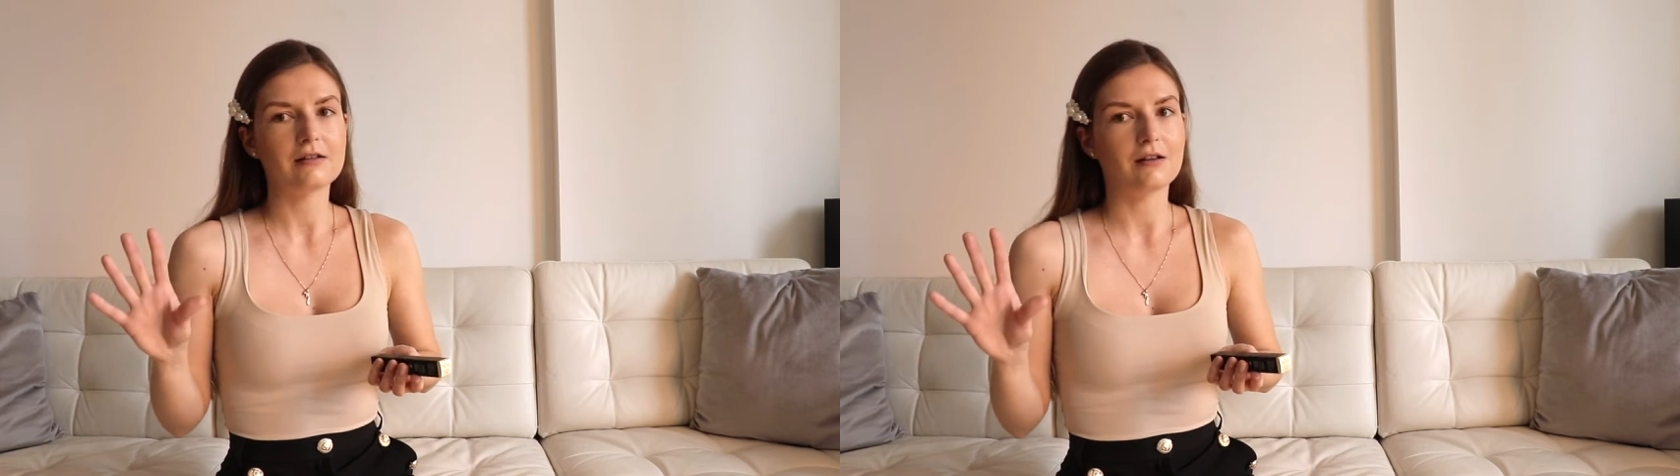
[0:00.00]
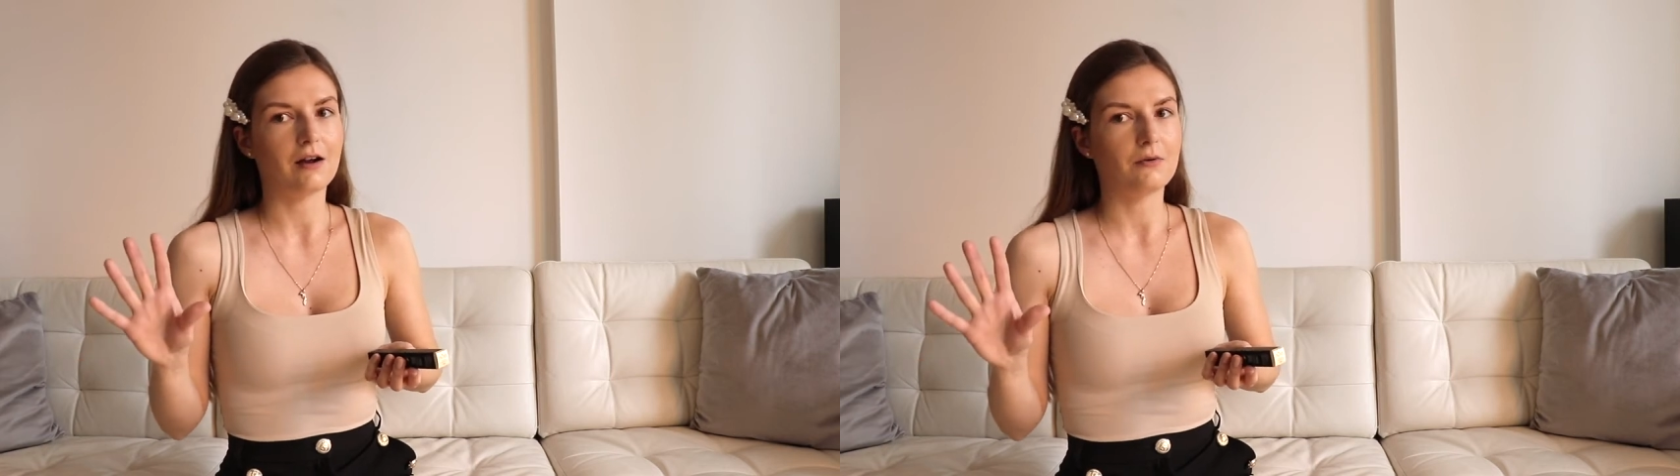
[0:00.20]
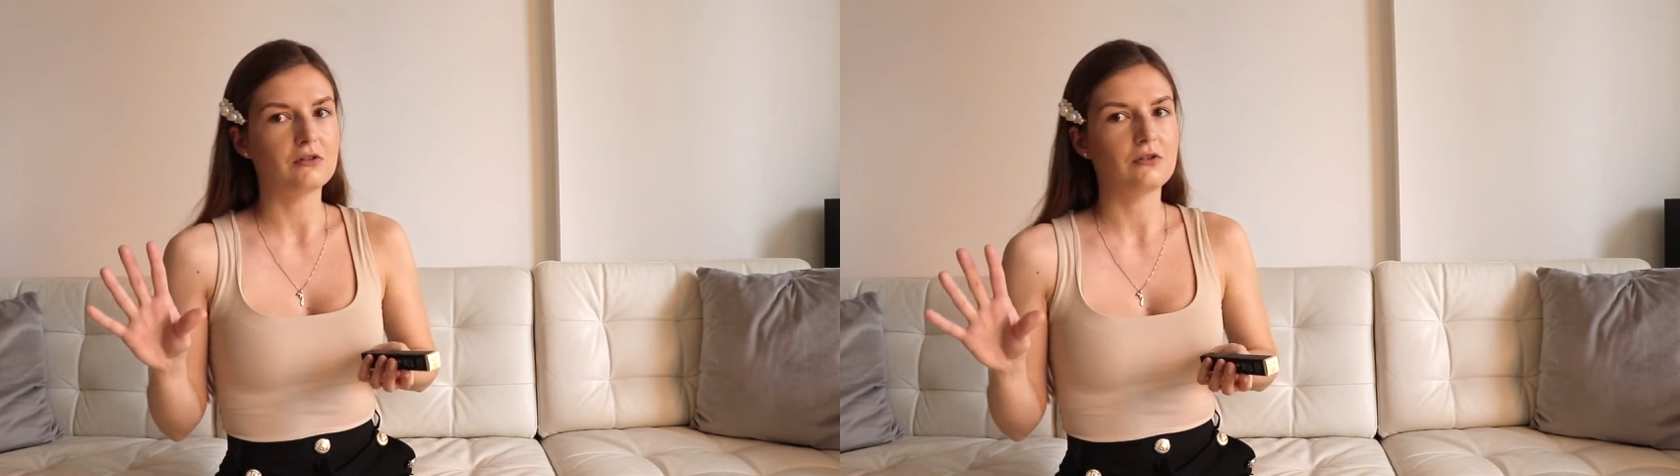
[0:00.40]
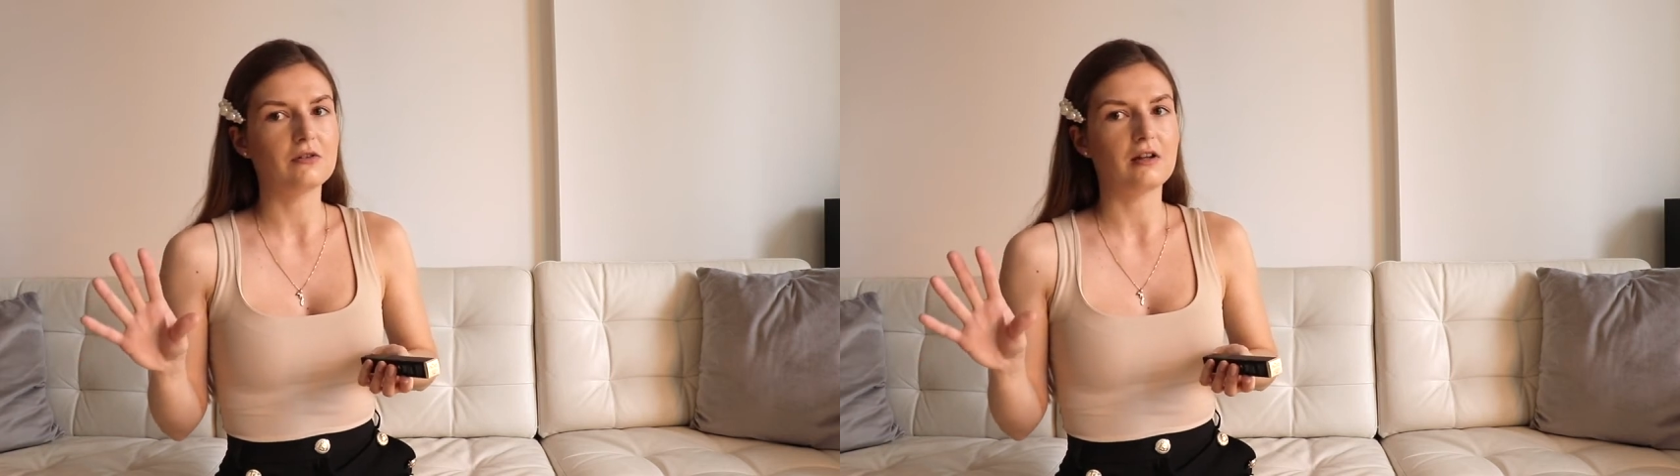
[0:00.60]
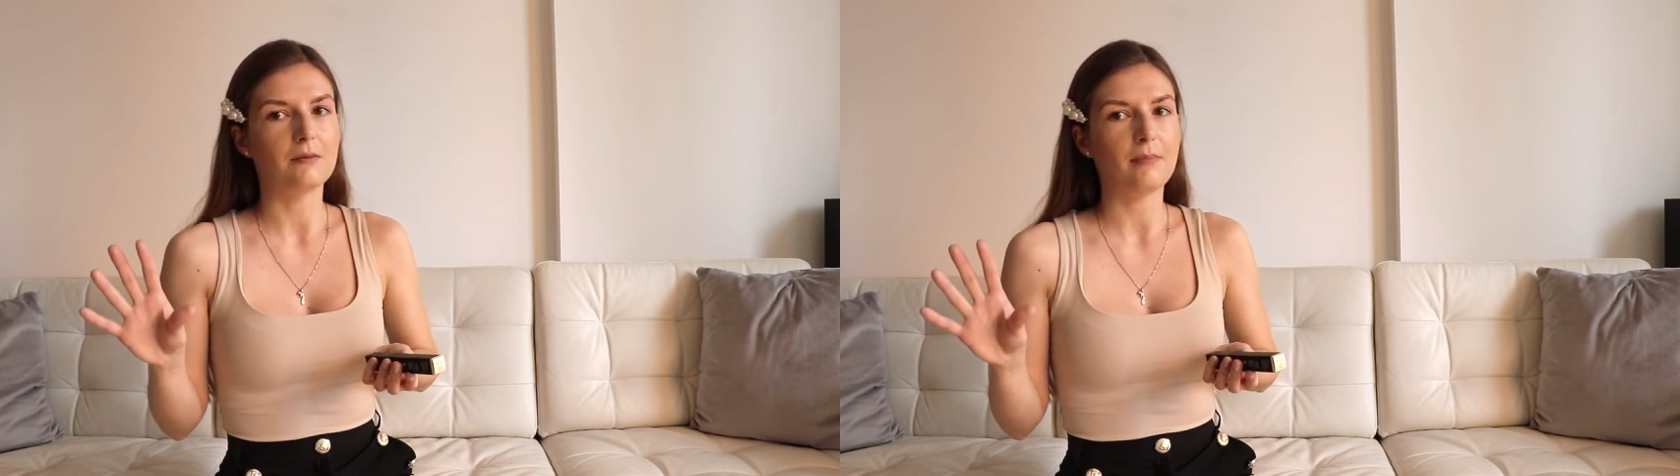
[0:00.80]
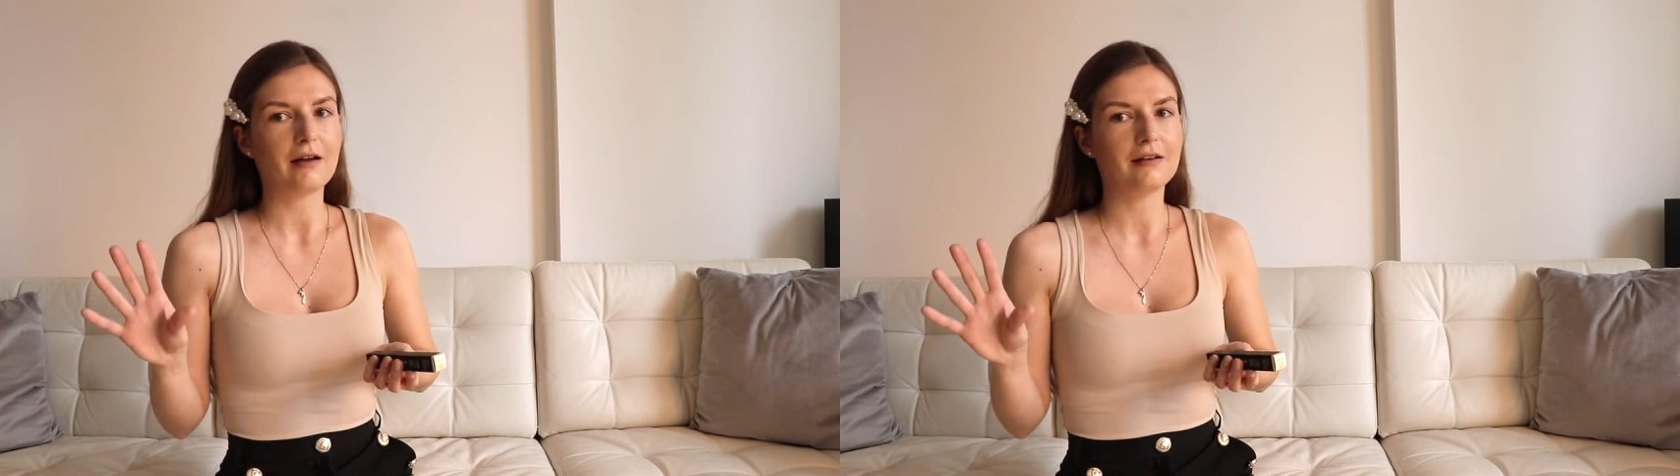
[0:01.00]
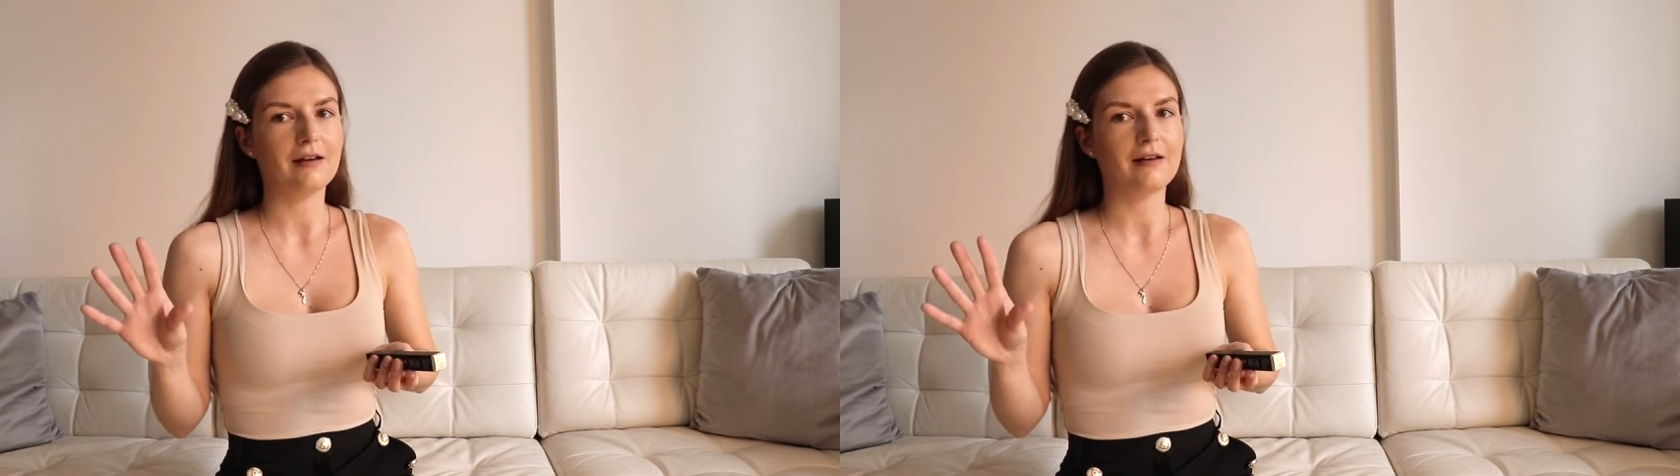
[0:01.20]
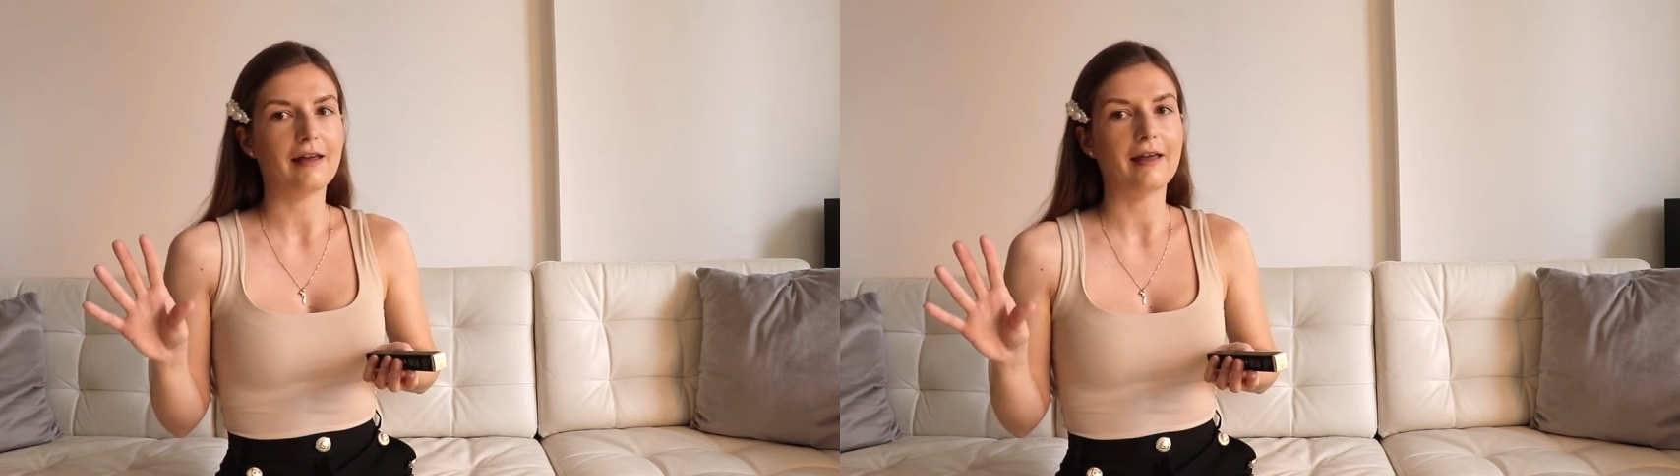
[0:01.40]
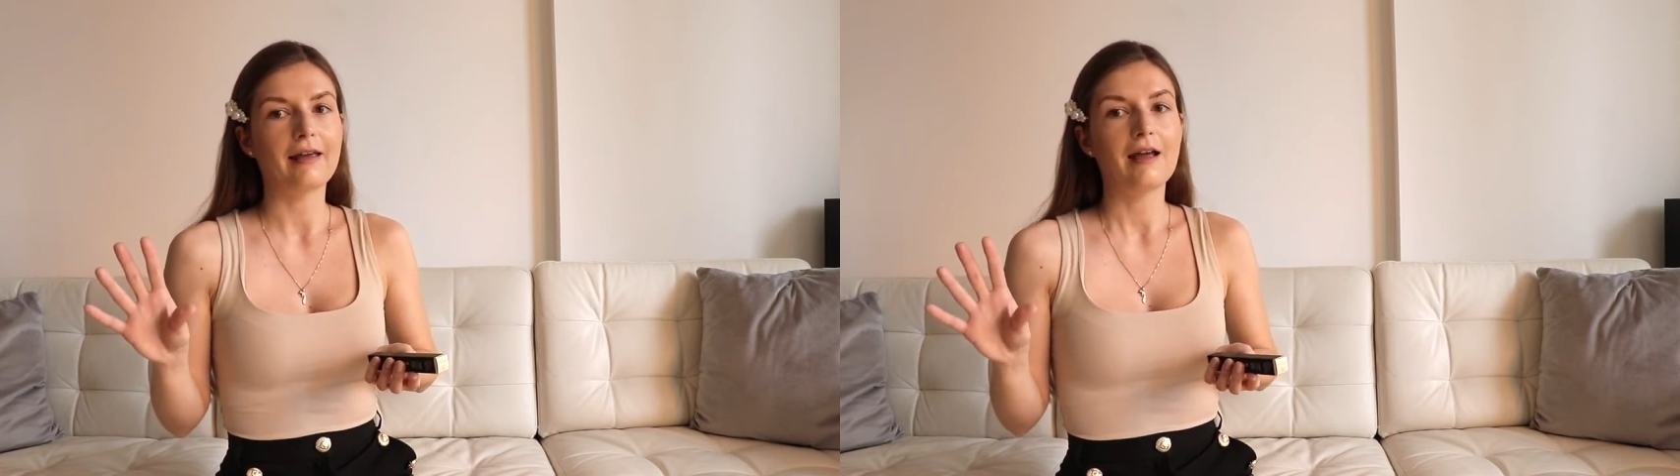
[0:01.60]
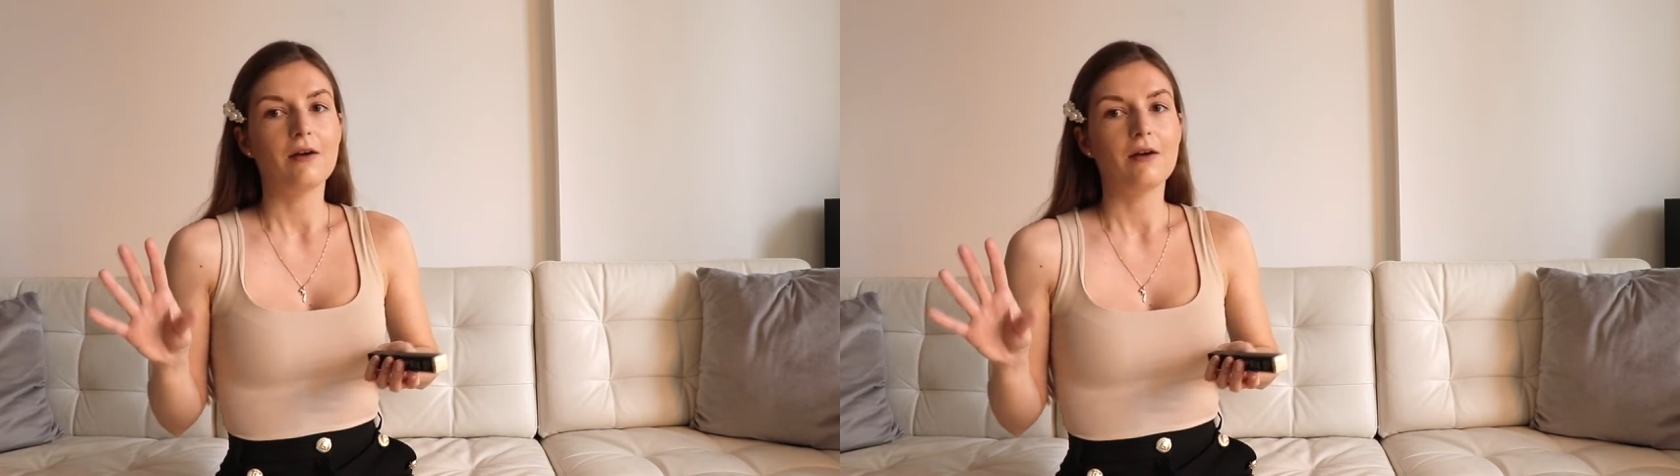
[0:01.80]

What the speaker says: that I was using back in the day